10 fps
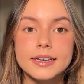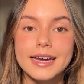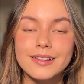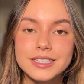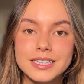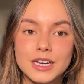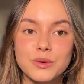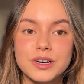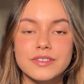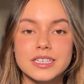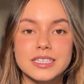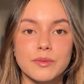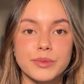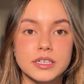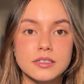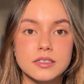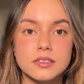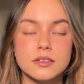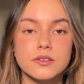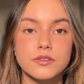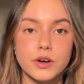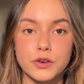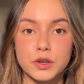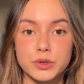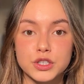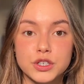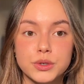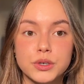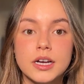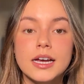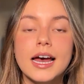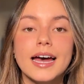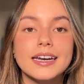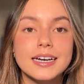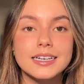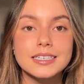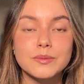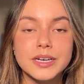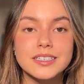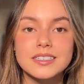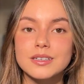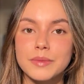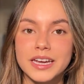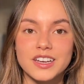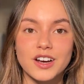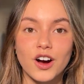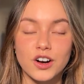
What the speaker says: Now let's take one of these templates, funnel number 2, and customize it to make it our